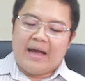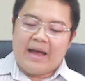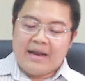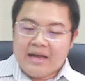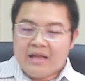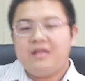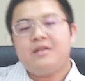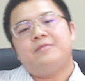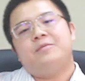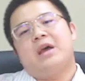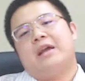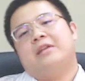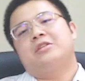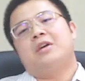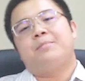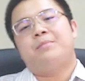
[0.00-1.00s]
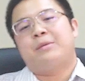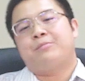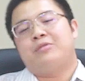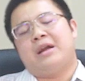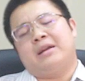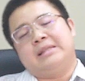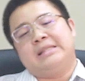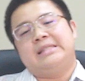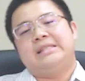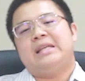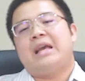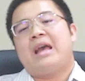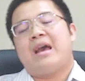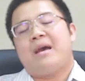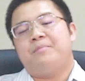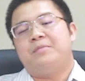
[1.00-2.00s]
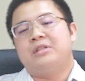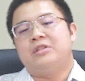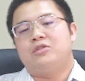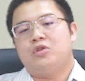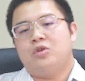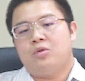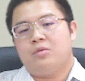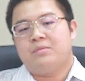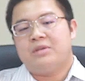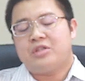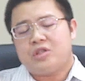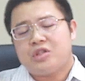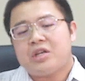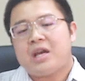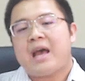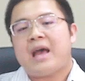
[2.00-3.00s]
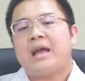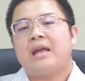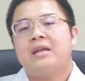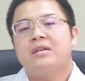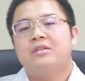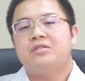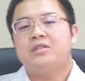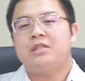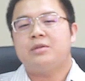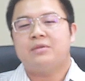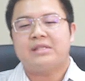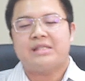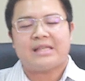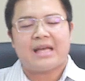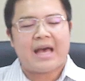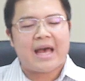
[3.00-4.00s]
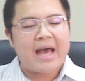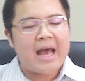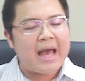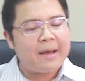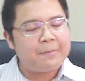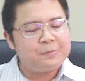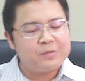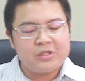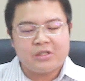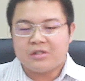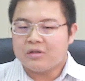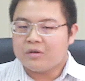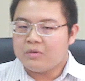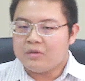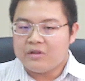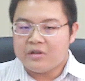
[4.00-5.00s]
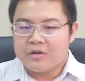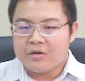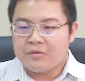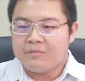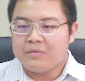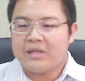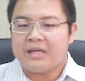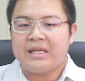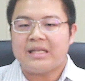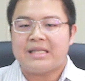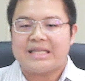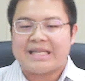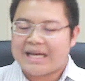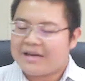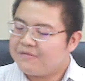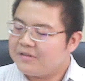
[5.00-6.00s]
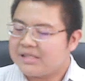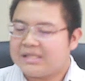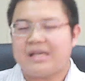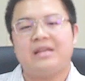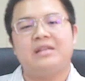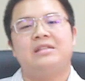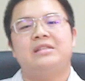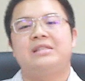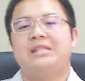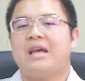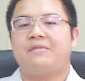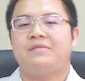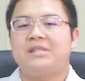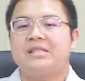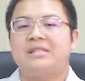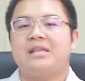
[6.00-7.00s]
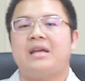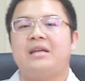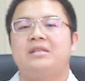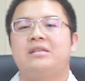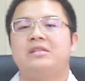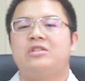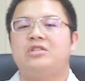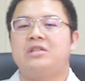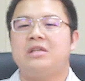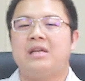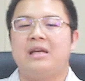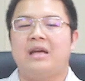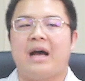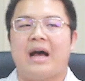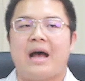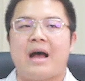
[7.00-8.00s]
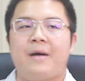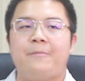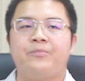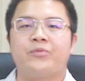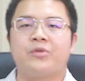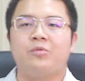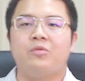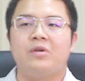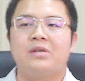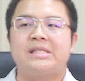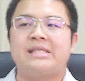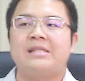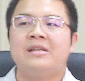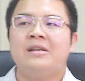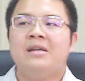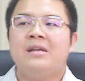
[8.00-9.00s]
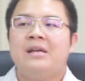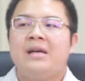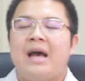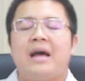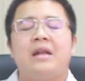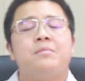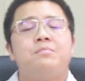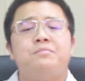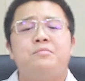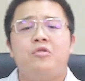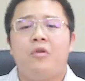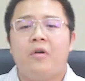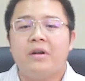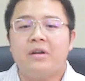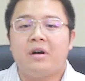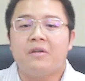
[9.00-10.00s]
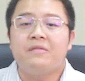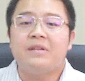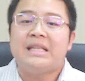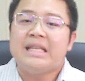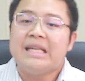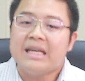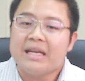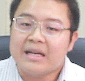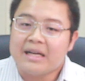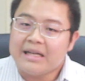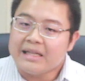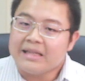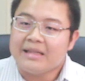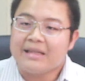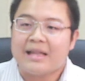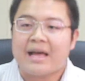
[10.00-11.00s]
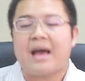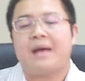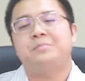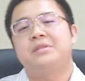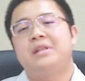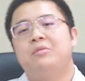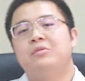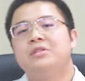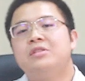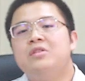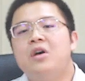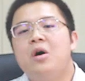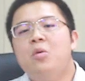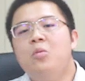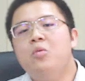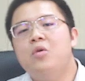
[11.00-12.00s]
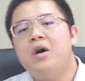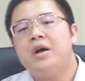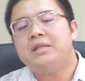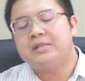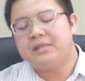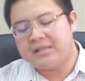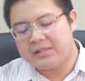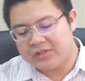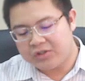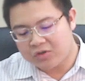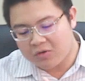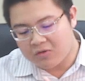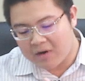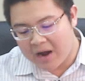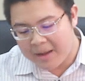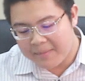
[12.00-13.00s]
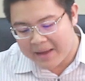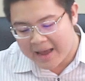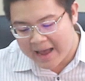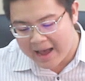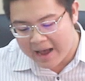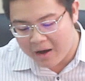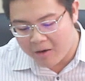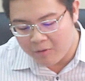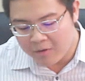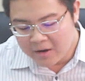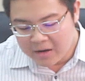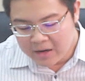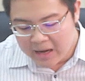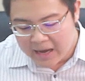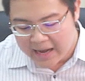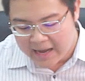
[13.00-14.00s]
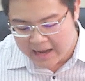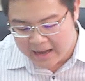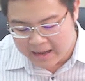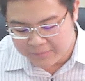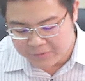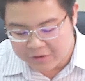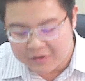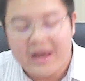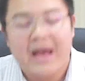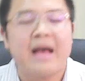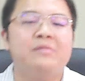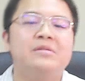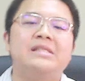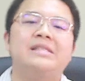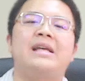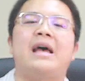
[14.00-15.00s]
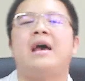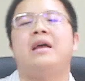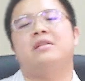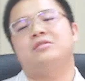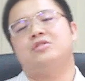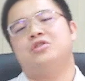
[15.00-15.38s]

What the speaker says: Another ectopic pregnancy happened to Miss Chang. She was absolutely devastated. She was at a point of a near collapse. There was no word to describe how sad